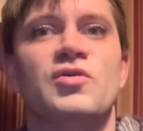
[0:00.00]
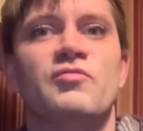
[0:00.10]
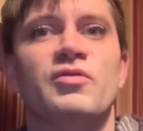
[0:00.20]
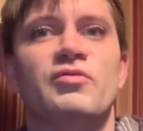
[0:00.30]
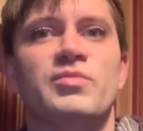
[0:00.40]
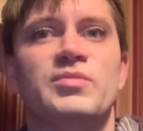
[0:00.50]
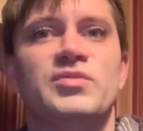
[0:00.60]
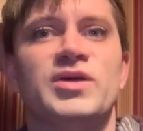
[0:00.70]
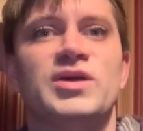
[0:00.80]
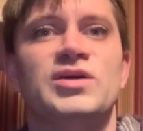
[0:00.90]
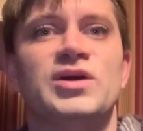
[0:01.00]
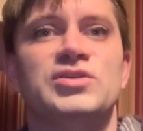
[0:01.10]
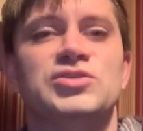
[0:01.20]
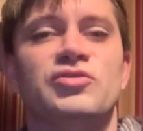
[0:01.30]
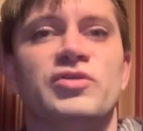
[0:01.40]
where it will be playing
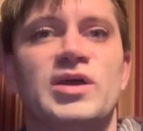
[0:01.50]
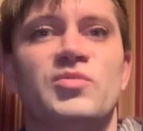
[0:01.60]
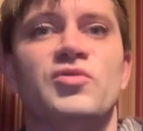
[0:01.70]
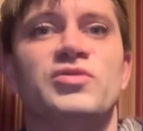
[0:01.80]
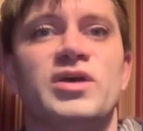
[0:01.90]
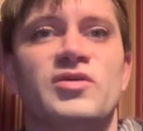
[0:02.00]
until April the